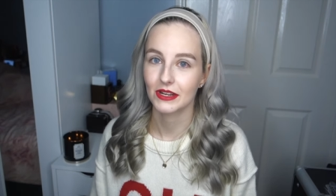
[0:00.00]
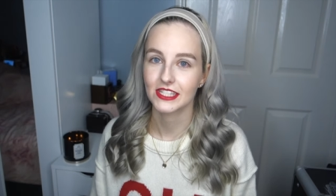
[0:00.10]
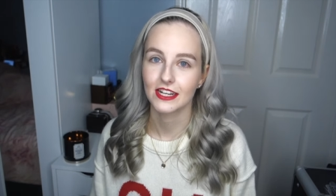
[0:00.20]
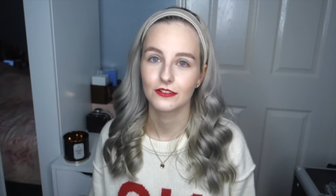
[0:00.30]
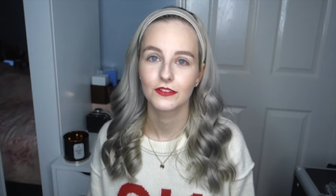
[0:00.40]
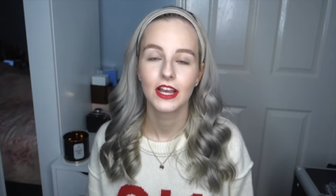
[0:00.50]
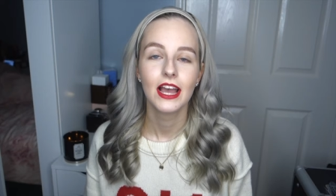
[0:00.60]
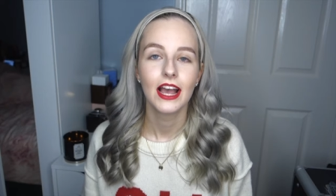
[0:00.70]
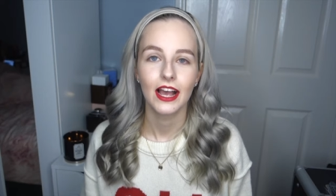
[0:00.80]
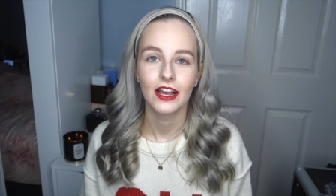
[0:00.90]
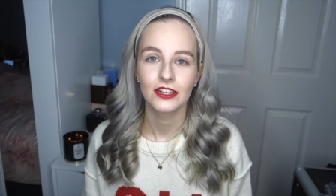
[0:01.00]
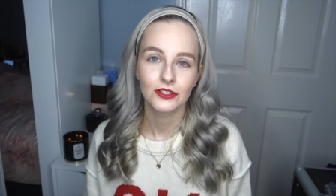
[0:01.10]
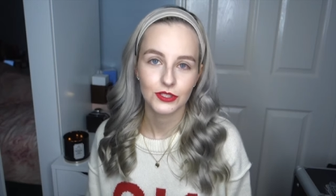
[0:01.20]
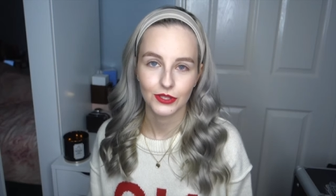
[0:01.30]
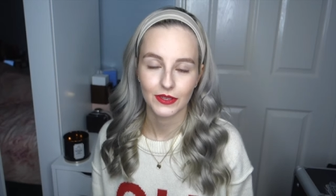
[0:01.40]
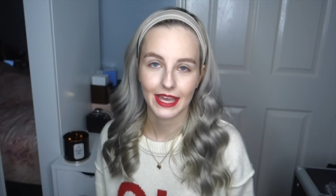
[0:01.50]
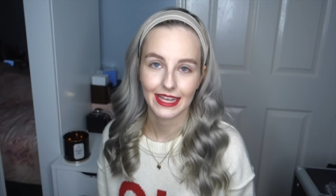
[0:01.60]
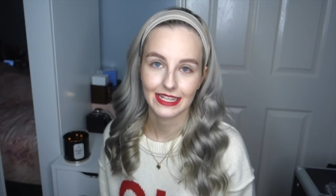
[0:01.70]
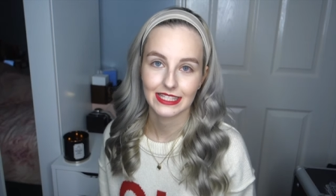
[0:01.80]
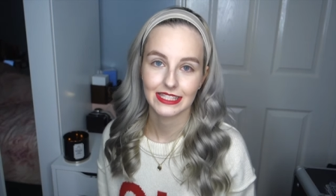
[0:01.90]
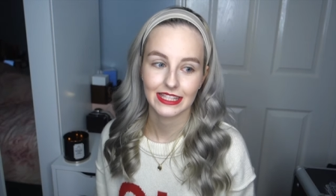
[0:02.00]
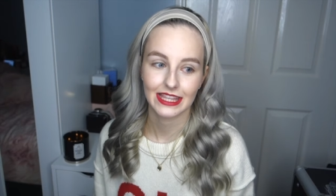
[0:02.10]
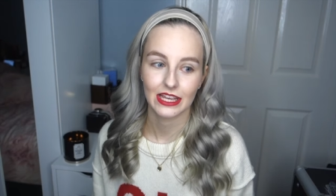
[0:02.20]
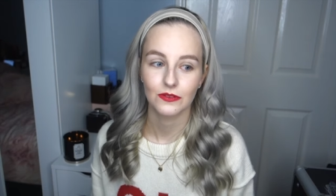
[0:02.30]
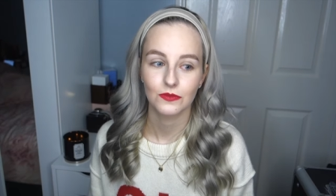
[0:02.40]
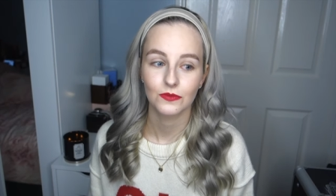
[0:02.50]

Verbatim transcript: myself a new suitcase that